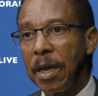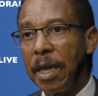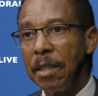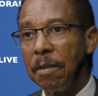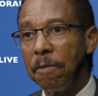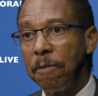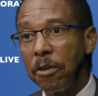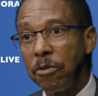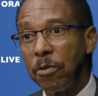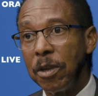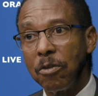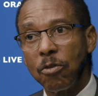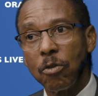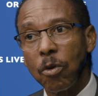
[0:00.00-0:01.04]
and the fishery
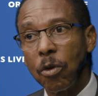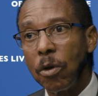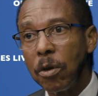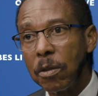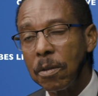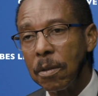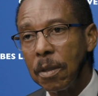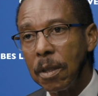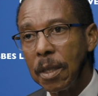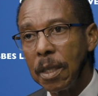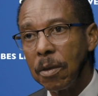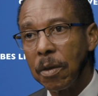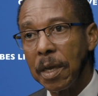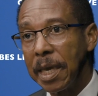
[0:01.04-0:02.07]
is so good.
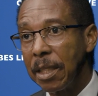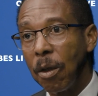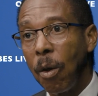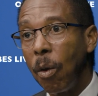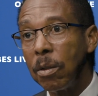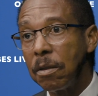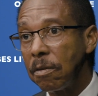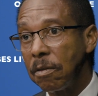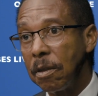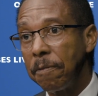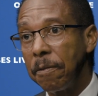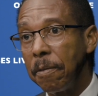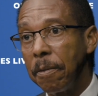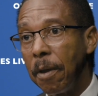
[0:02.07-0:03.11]
You can get all these different